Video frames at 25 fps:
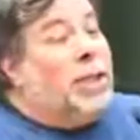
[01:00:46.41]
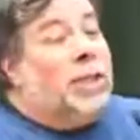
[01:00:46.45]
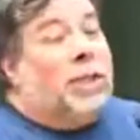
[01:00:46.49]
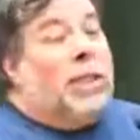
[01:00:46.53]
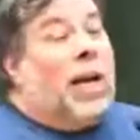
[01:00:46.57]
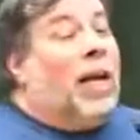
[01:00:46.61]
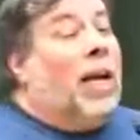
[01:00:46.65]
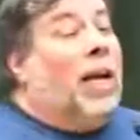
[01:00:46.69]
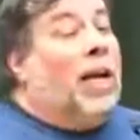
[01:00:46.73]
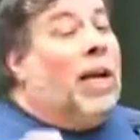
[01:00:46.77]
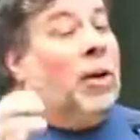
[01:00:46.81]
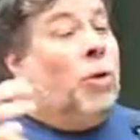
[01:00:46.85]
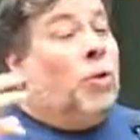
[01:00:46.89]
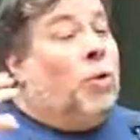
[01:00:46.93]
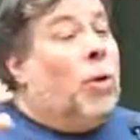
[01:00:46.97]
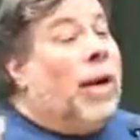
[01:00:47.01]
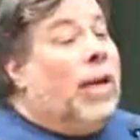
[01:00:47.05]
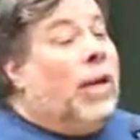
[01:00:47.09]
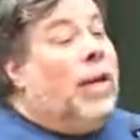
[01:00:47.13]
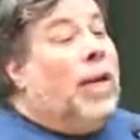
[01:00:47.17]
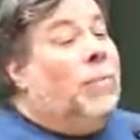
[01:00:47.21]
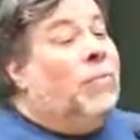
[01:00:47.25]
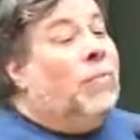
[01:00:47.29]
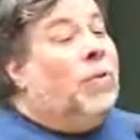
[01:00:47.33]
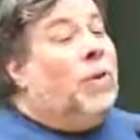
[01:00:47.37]
He says, I got a
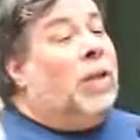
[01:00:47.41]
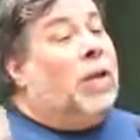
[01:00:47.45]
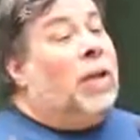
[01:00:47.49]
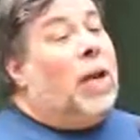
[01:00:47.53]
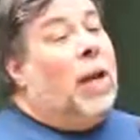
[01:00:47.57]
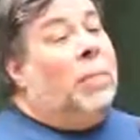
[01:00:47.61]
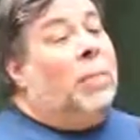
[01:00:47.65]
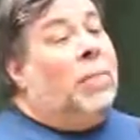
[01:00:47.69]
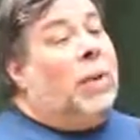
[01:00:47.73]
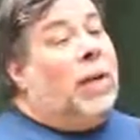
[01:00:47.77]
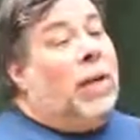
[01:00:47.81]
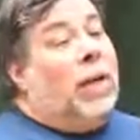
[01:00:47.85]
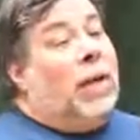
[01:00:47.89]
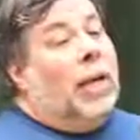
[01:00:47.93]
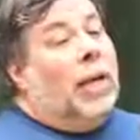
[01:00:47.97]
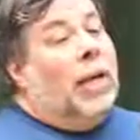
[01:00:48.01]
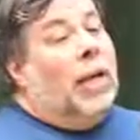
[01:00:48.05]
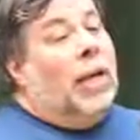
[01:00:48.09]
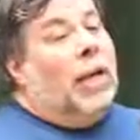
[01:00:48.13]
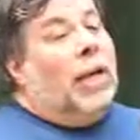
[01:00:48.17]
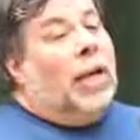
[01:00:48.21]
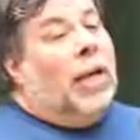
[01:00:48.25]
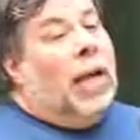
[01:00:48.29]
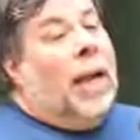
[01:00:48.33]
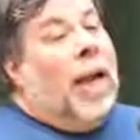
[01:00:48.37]
great name for the company
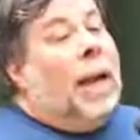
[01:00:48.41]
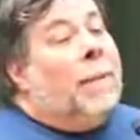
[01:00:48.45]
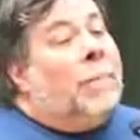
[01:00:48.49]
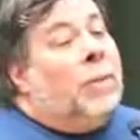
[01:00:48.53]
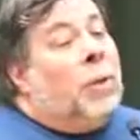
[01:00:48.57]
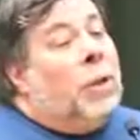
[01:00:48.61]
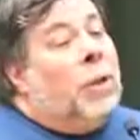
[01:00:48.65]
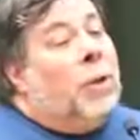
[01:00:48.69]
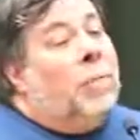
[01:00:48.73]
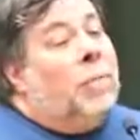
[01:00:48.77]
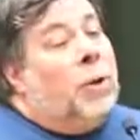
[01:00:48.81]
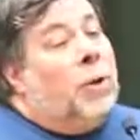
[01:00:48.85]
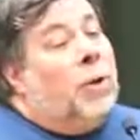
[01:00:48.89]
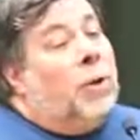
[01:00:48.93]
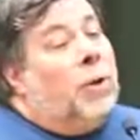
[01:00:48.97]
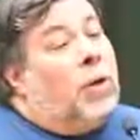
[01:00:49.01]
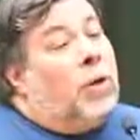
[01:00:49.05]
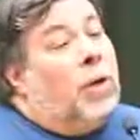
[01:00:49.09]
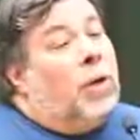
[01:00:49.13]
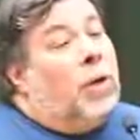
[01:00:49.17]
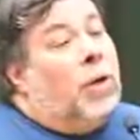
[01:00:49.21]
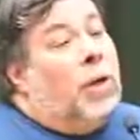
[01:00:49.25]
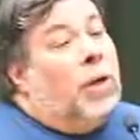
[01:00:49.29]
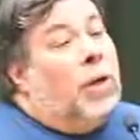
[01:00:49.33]
Apple Computer.